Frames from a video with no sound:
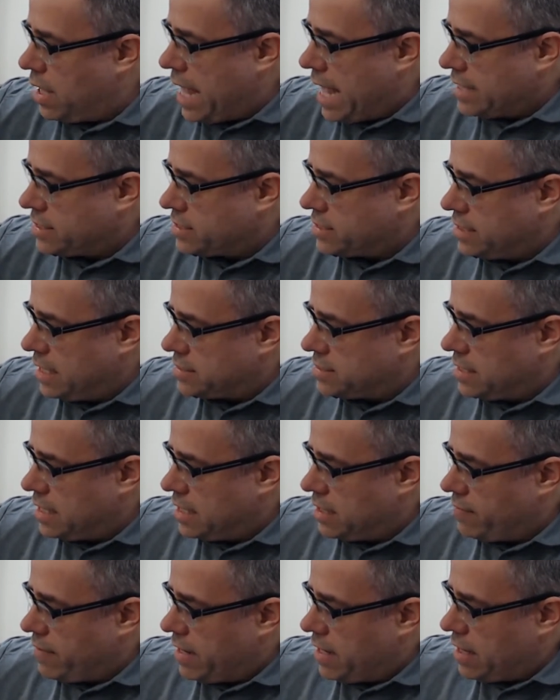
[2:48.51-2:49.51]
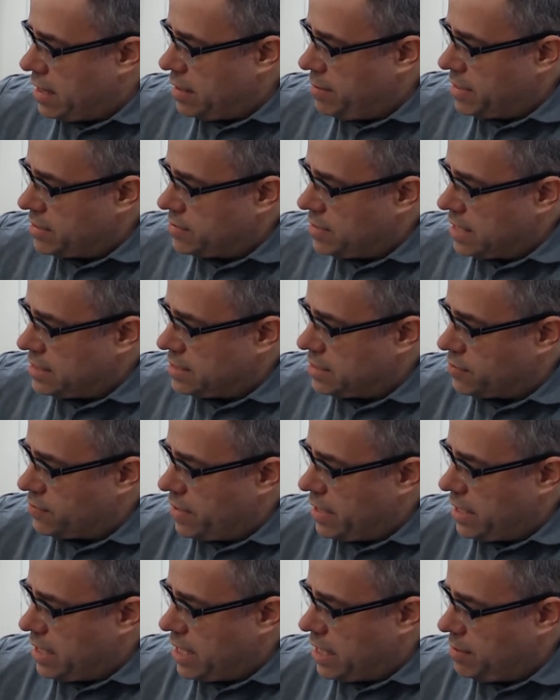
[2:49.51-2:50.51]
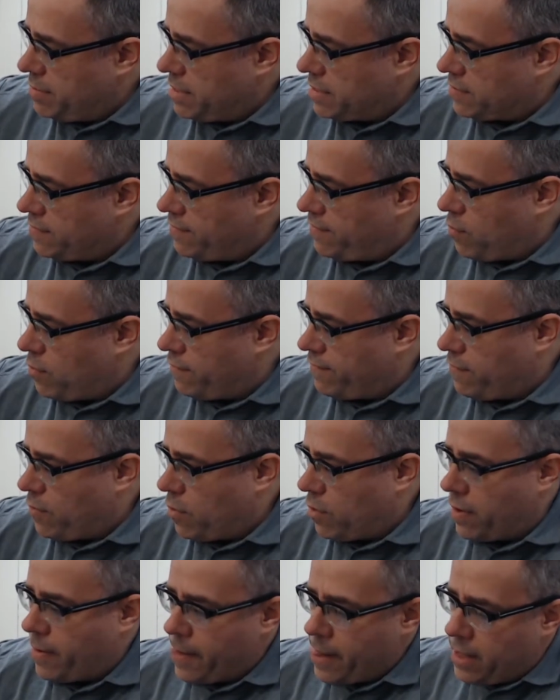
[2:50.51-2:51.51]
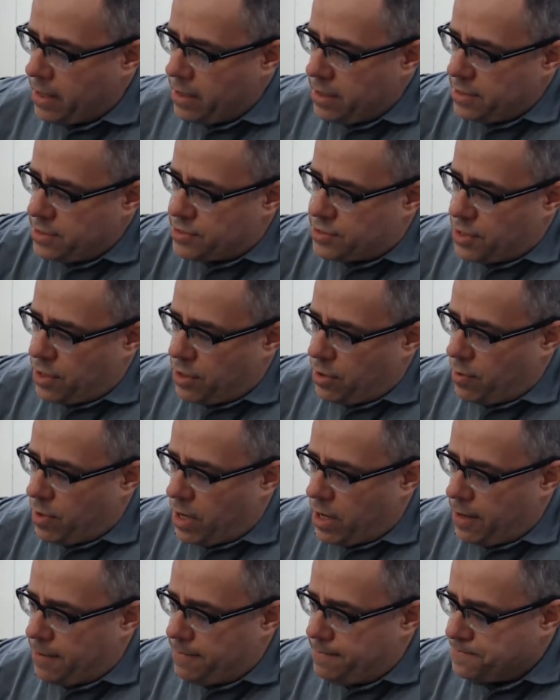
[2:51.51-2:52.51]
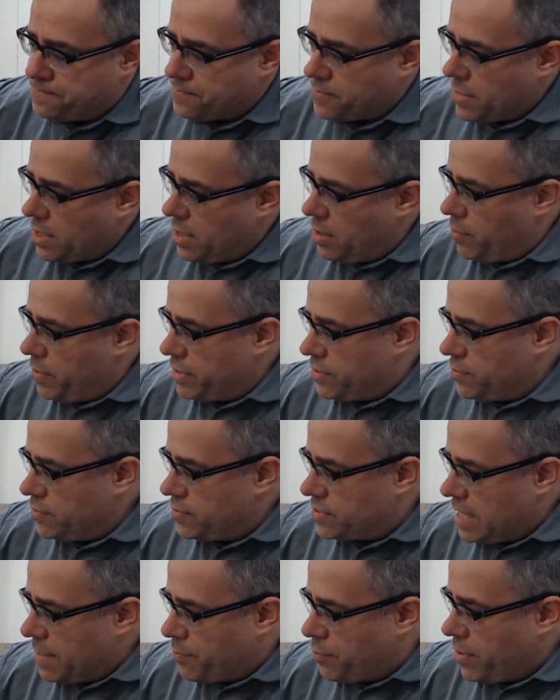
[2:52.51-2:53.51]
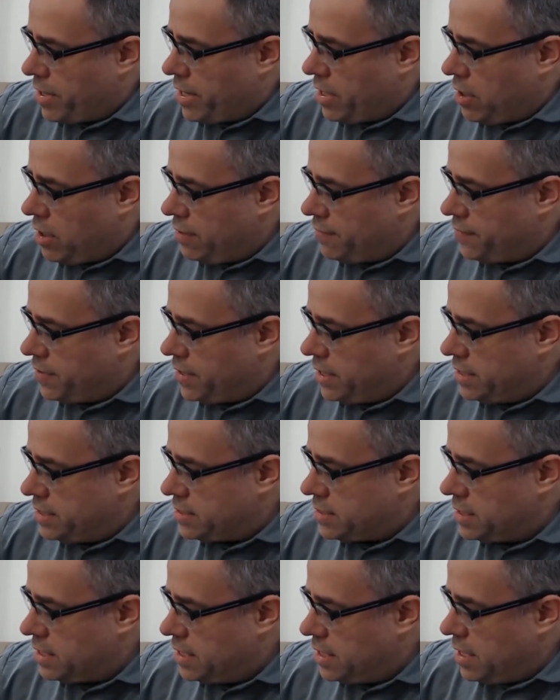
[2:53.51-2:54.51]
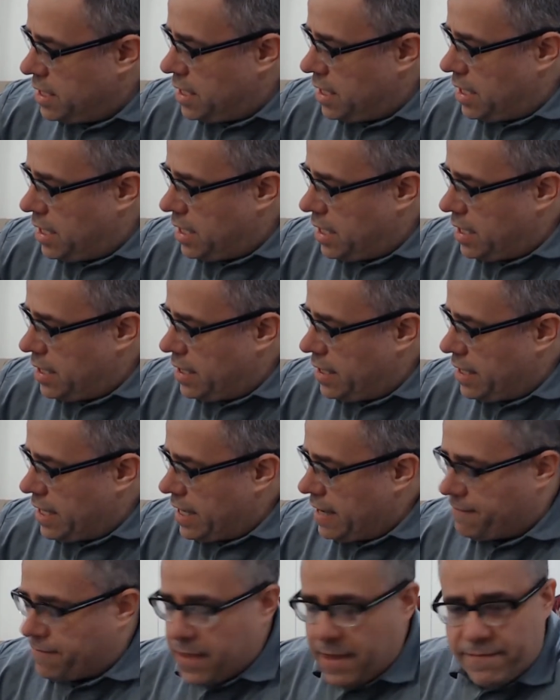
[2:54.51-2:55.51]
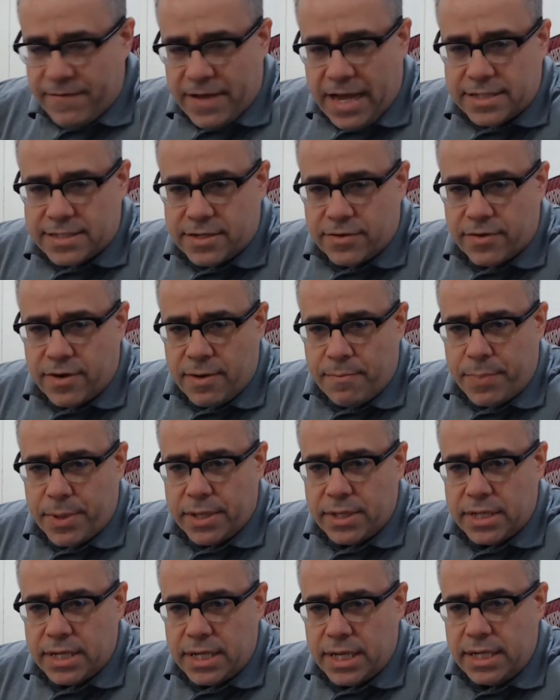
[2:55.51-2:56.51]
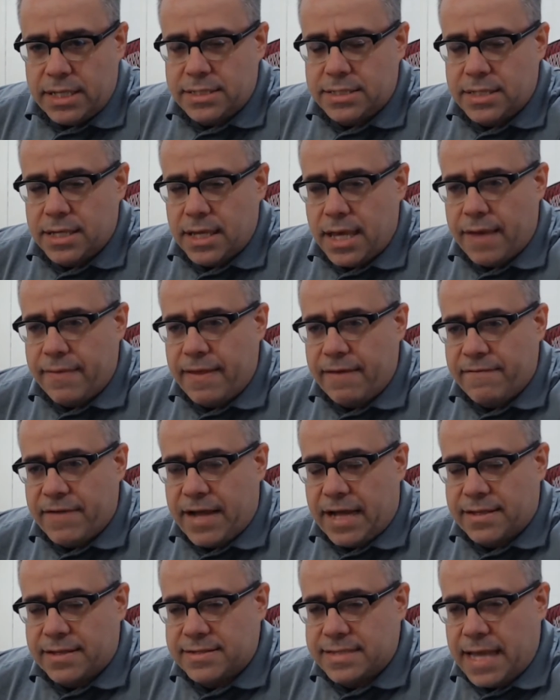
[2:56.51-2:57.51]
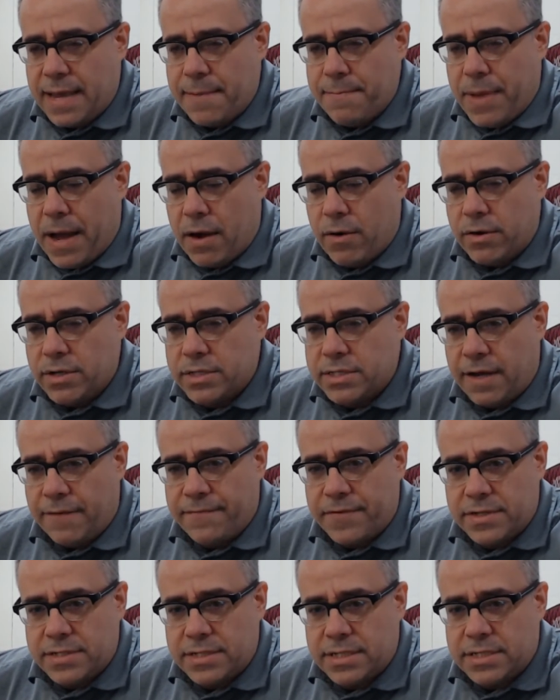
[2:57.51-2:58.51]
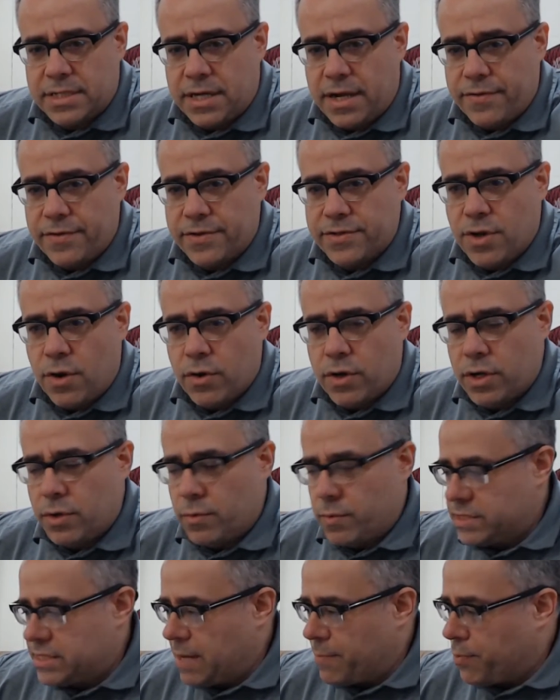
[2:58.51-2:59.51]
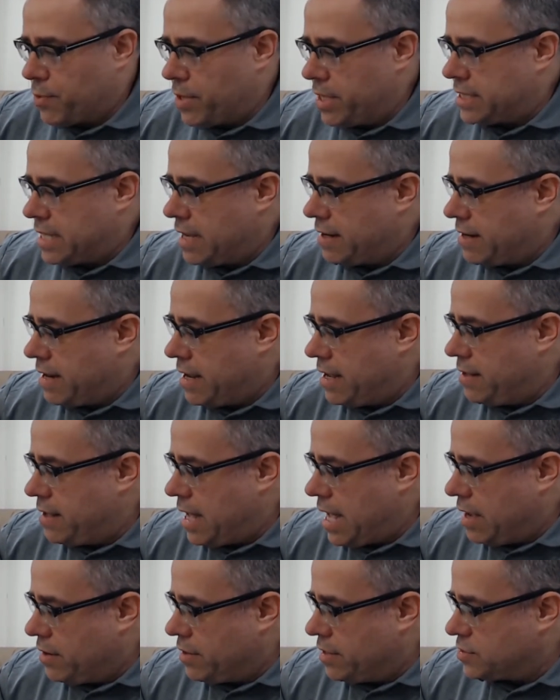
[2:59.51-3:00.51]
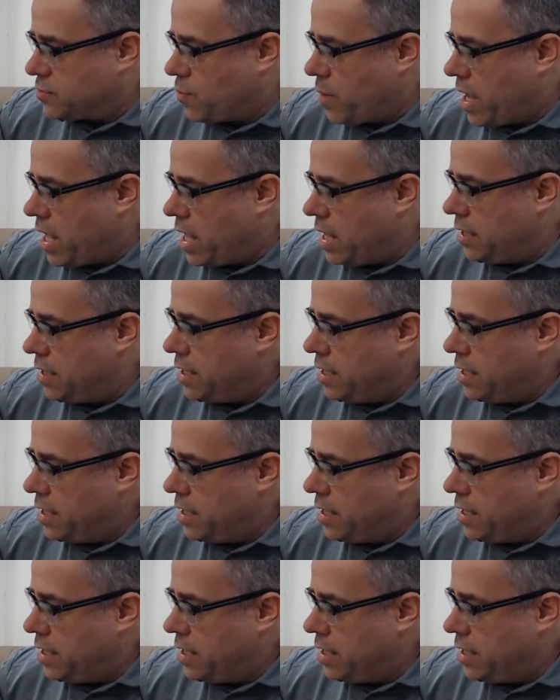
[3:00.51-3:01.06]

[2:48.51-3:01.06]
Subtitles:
Actually, that's not a red elemental, that's a green elemental 4-4. So we do separate all these. If they've got certain abilities and they've got the same power and toughness as another token, we separate that out as well.